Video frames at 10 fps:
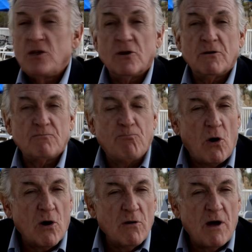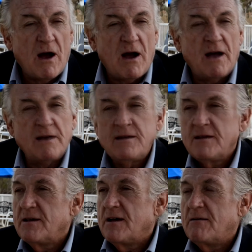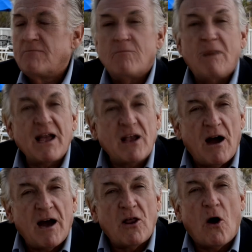your boron, my God,